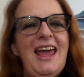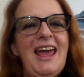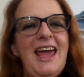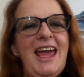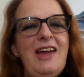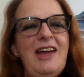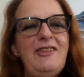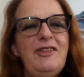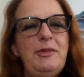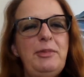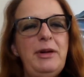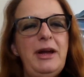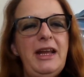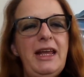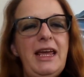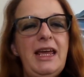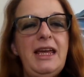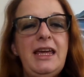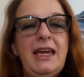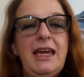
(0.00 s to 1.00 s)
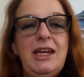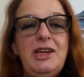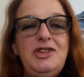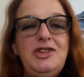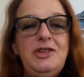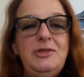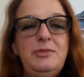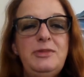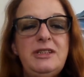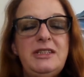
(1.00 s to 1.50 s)
Hey everybody, in
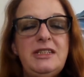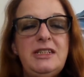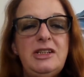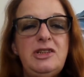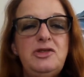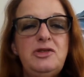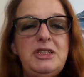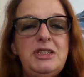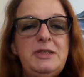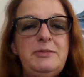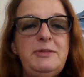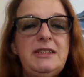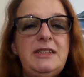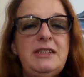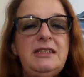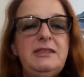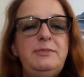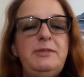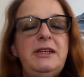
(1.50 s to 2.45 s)
case you missed it, Christmas has